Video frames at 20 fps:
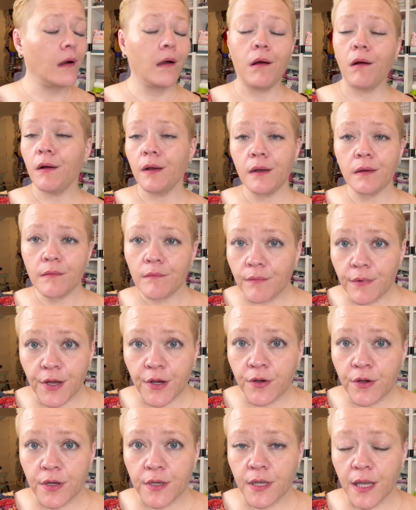or you
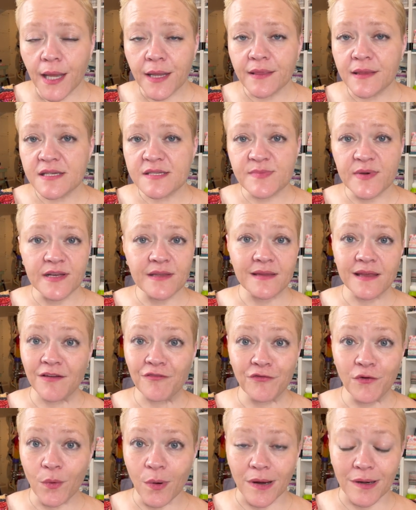could, like this month, get
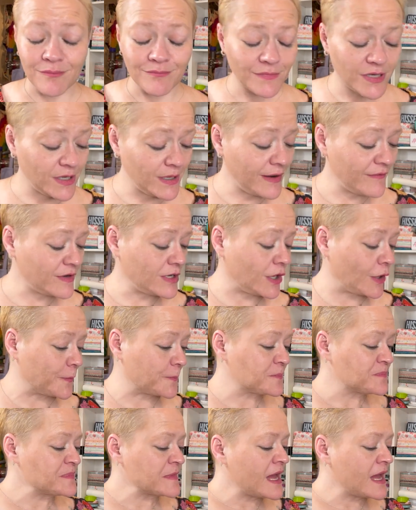4. You never know.